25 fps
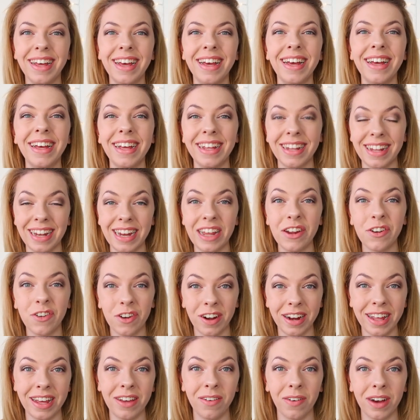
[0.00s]
It is
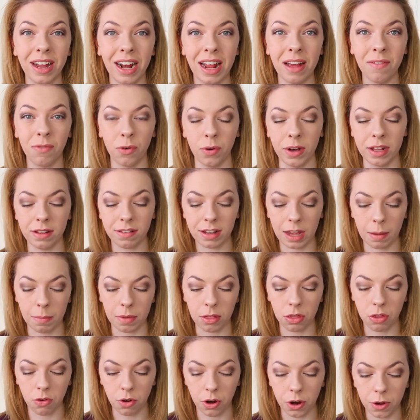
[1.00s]
literally your clairvoyance
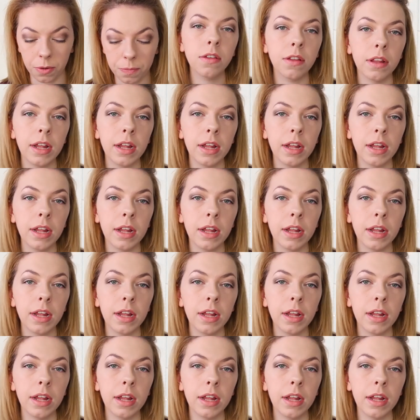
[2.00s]
coming through.